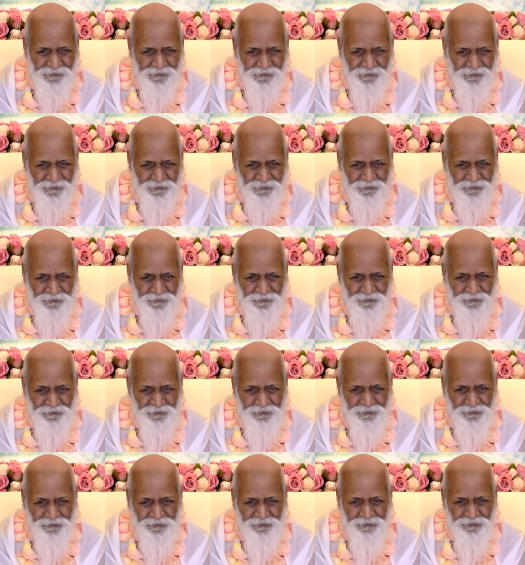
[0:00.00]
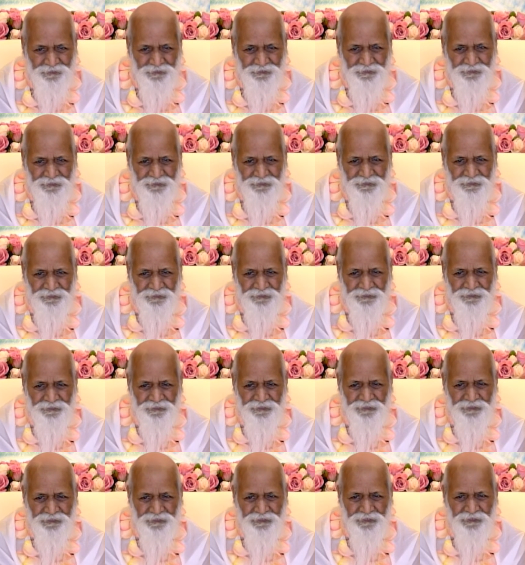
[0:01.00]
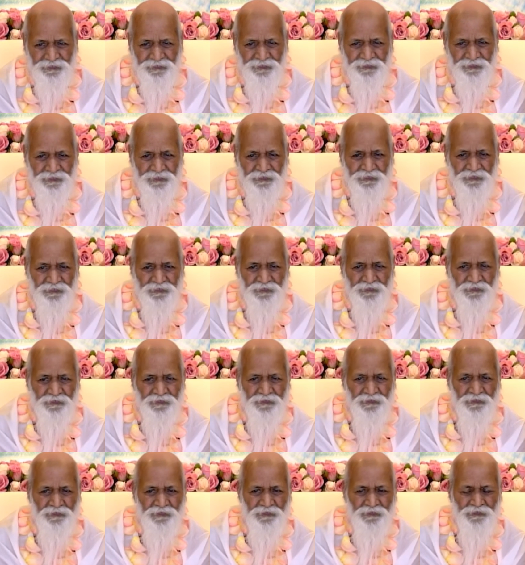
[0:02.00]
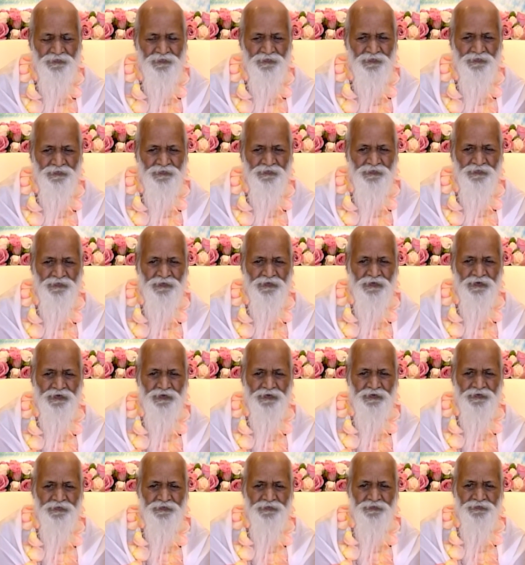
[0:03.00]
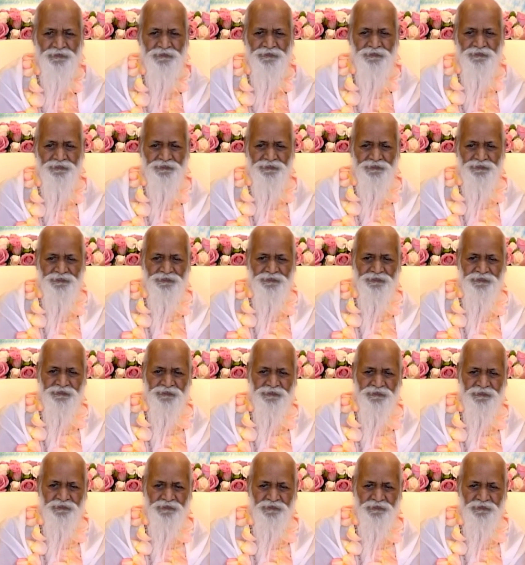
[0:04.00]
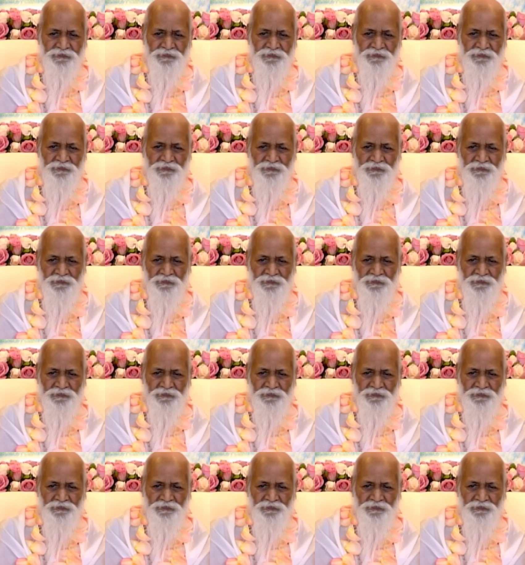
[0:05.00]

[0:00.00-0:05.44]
(silence)